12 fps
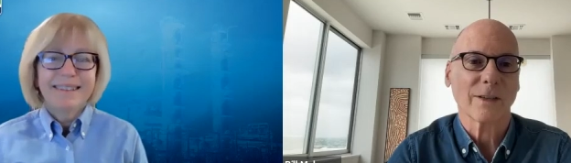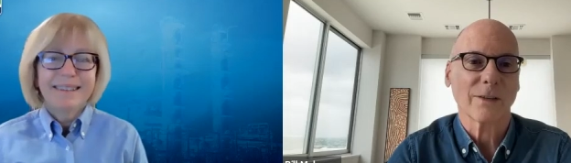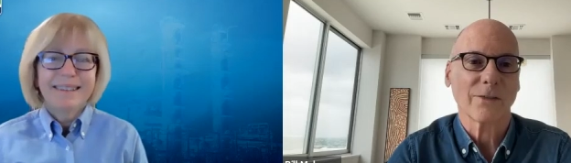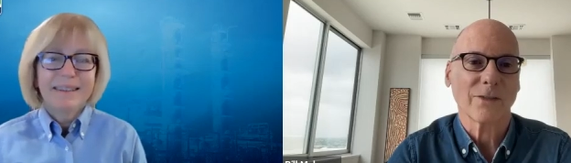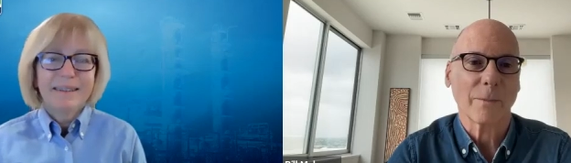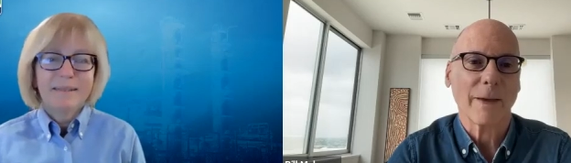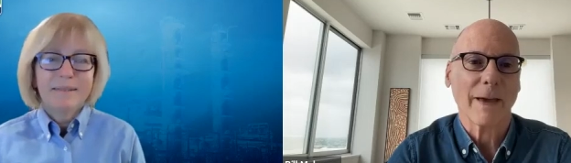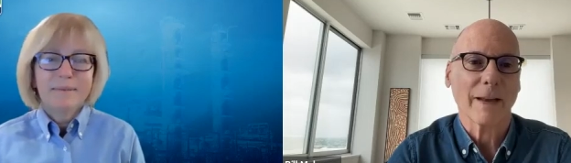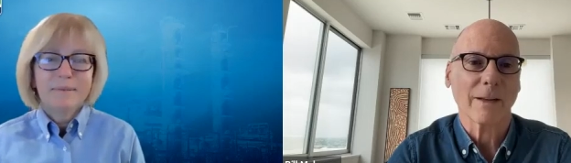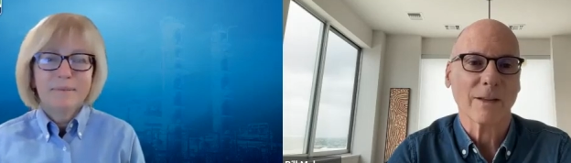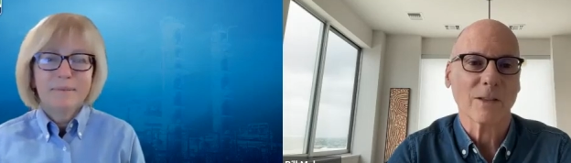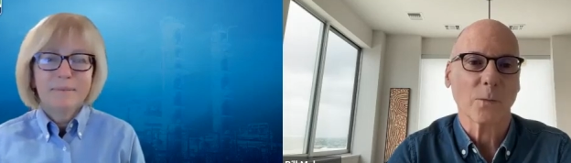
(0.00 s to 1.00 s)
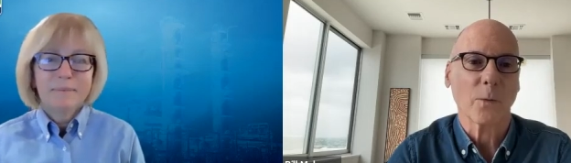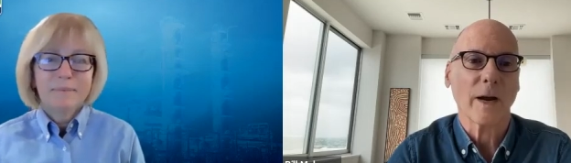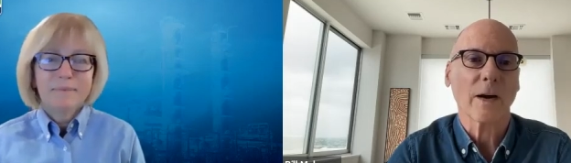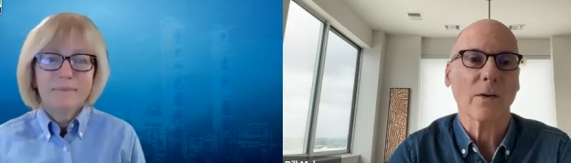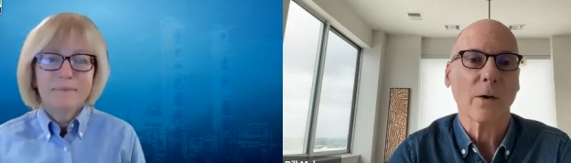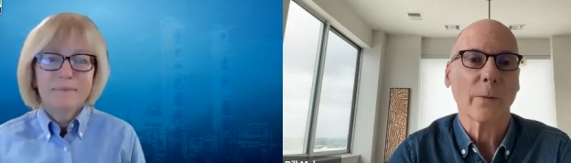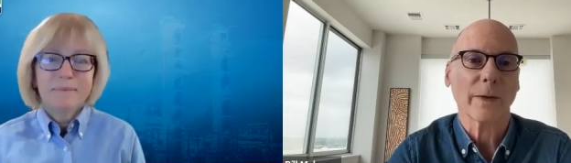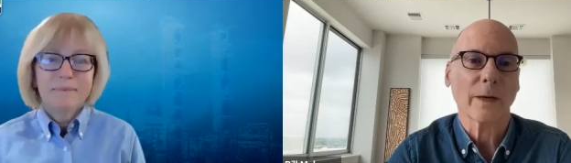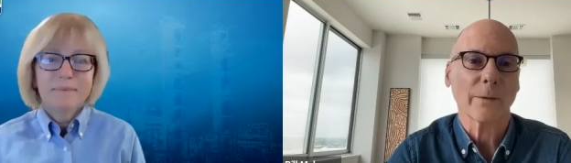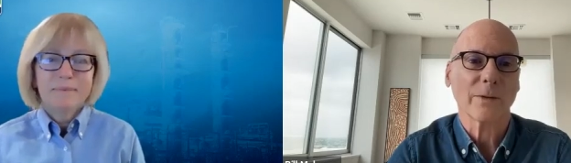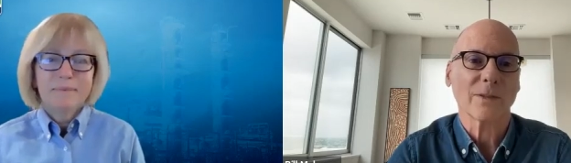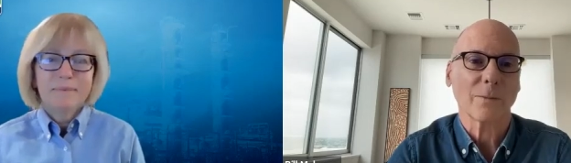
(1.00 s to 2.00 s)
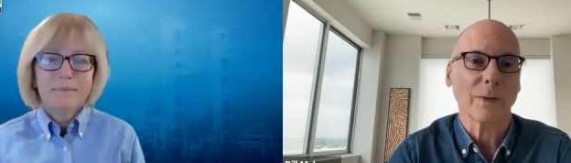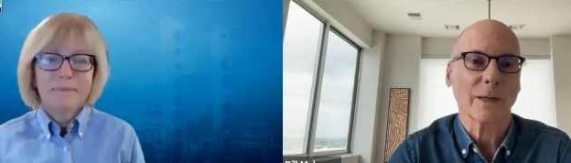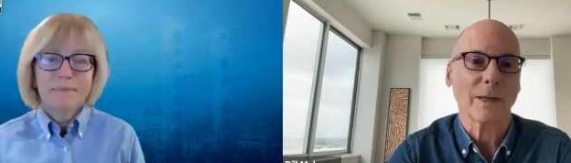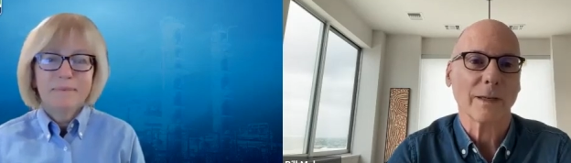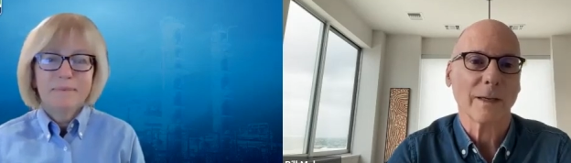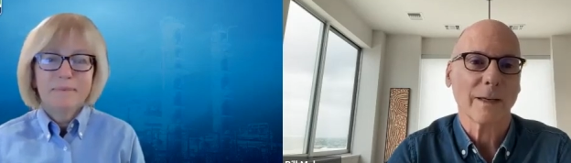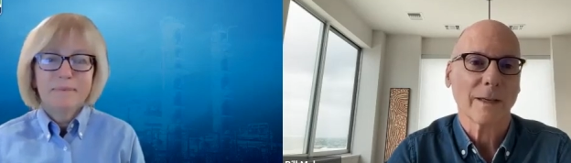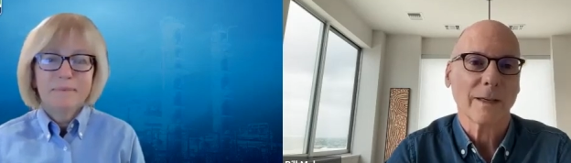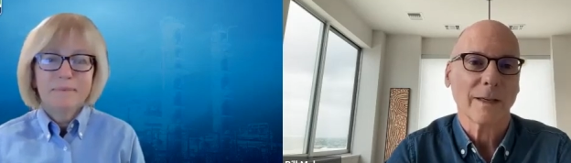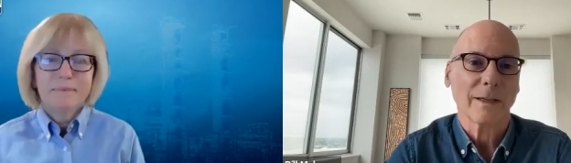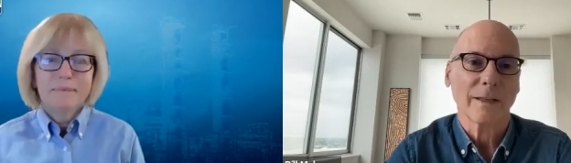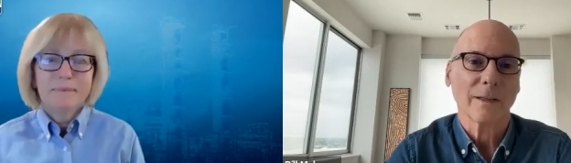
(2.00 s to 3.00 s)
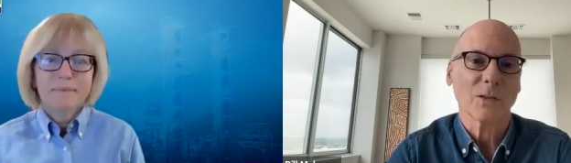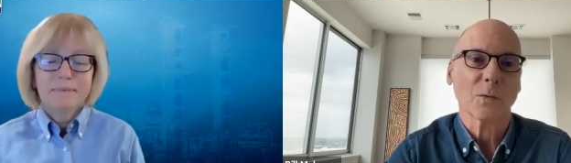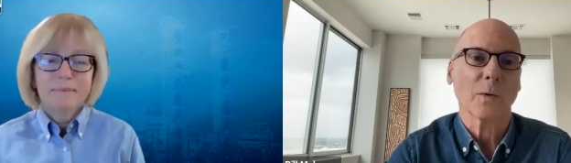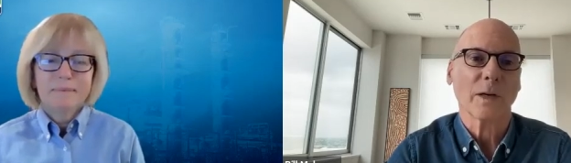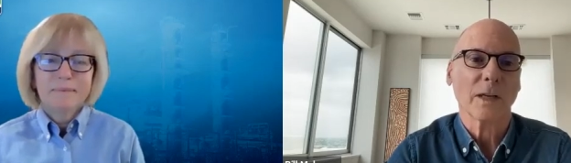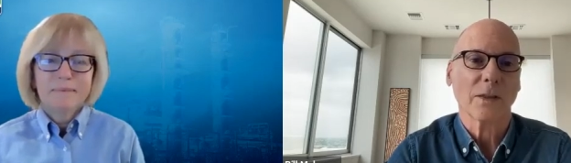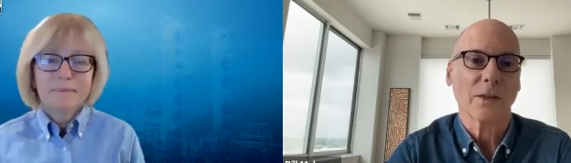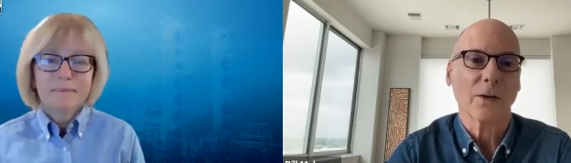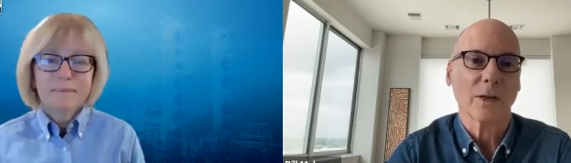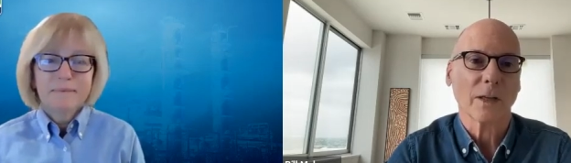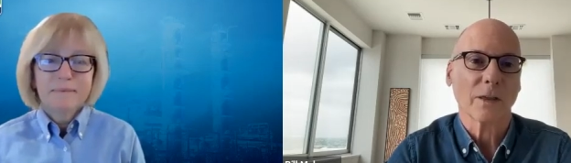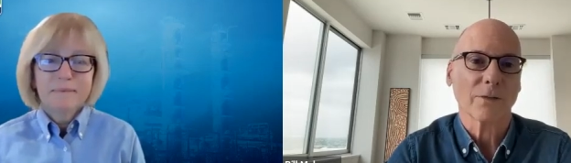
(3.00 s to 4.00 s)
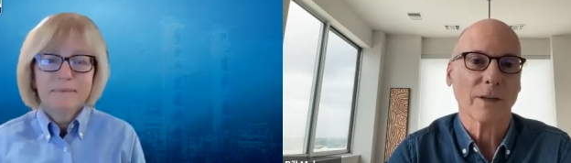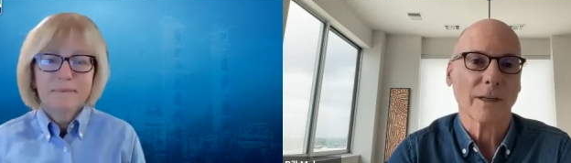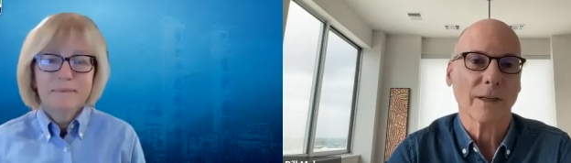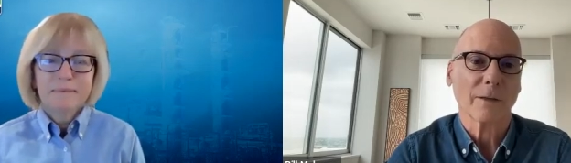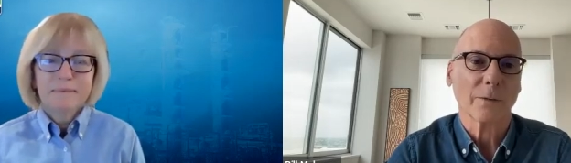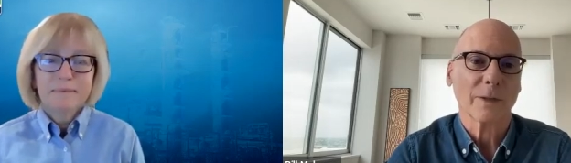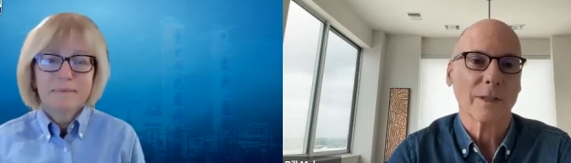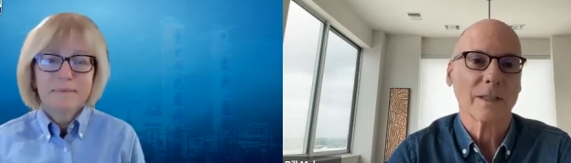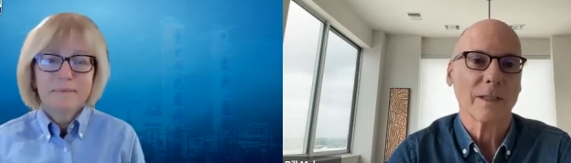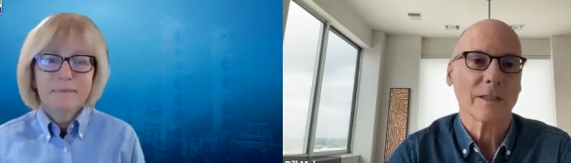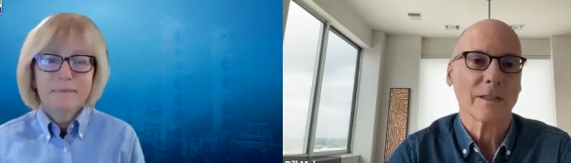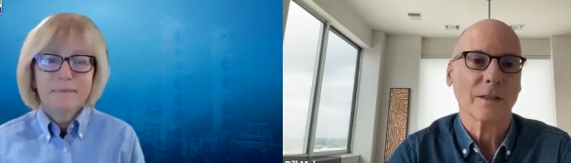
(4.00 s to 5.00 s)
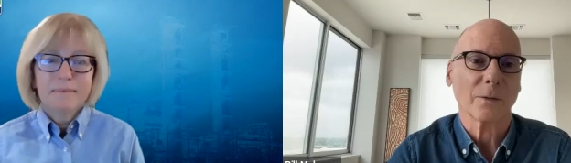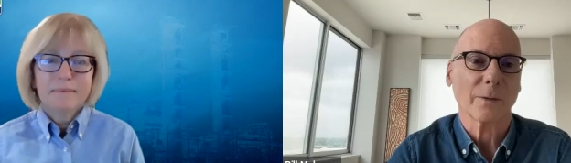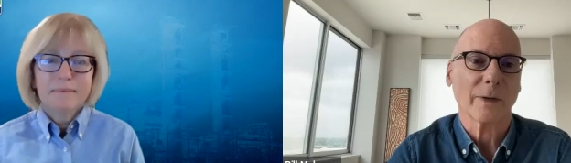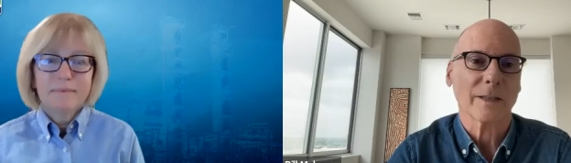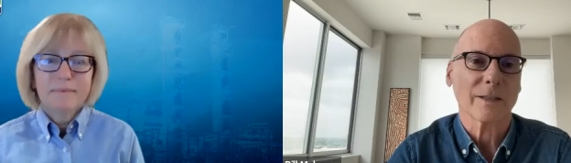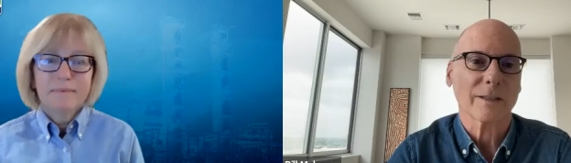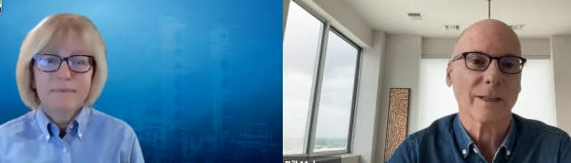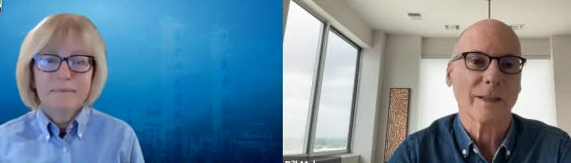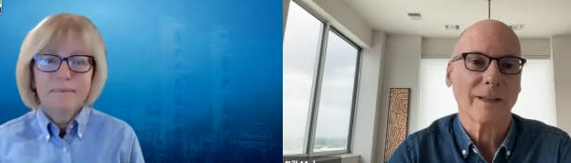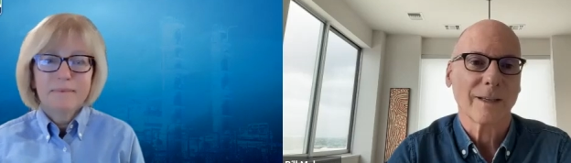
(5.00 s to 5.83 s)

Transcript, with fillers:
Speaker 1: of the panel is where are we going to be in 2033 with CCUS?